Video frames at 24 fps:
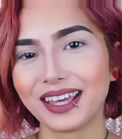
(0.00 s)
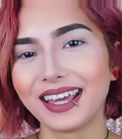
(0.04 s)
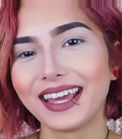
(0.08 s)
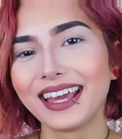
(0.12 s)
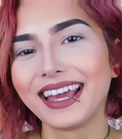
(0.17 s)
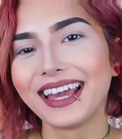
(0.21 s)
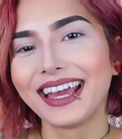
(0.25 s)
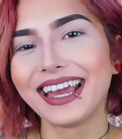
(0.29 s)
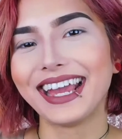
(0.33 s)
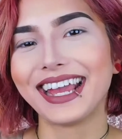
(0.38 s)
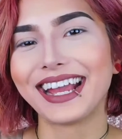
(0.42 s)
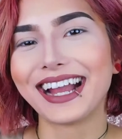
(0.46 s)

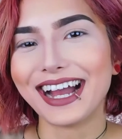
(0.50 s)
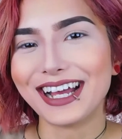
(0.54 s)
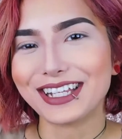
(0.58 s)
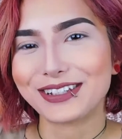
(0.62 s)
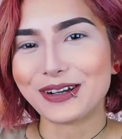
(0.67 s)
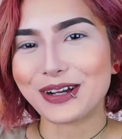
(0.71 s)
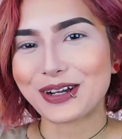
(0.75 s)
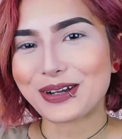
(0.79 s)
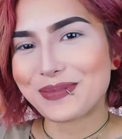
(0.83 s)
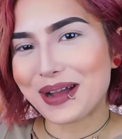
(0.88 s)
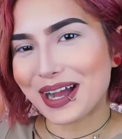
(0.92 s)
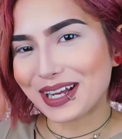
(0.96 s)
Hey guys,
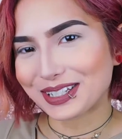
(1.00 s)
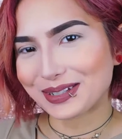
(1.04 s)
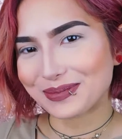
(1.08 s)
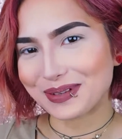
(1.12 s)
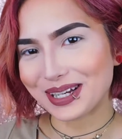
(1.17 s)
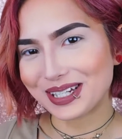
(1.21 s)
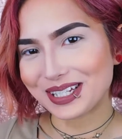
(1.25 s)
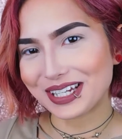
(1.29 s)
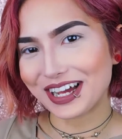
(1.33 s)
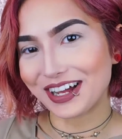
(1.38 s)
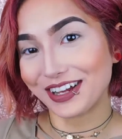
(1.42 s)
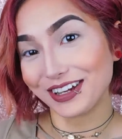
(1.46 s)
welcome back to
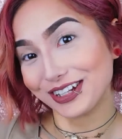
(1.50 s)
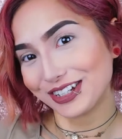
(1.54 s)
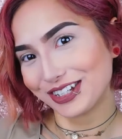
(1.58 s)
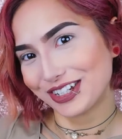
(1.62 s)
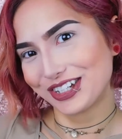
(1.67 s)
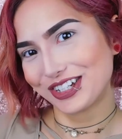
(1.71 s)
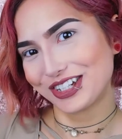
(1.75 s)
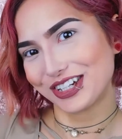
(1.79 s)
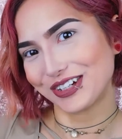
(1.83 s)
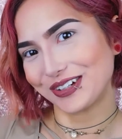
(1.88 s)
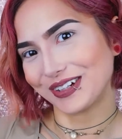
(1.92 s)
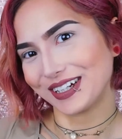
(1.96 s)
my channel.
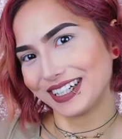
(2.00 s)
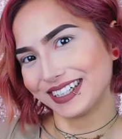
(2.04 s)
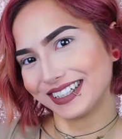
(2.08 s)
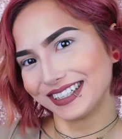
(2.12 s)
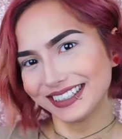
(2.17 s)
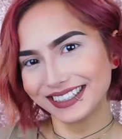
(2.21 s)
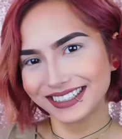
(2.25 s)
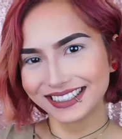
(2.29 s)
It's Chuaahh.